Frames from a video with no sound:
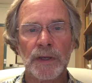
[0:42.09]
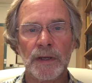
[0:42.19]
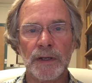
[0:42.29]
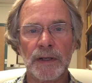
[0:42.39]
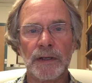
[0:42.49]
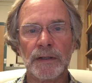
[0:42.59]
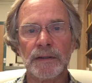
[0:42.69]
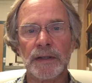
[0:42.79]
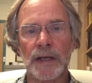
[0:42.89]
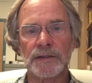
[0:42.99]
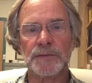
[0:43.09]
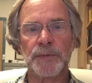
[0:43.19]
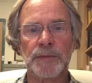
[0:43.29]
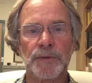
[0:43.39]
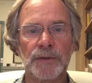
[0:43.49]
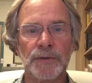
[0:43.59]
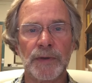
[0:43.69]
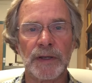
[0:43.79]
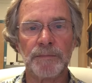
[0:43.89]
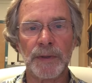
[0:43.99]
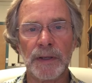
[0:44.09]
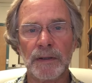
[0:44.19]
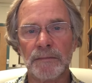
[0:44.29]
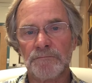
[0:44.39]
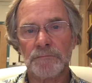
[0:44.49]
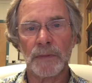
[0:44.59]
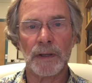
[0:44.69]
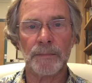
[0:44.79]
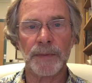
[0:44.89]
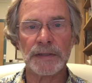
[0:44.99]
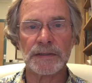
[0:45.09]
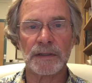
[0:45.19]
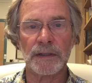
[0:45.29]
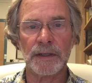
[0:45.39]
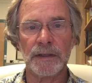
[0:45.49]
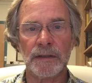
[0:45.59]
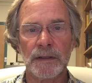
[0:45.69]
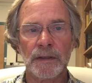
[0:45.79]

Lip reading: in England, as people who had been basically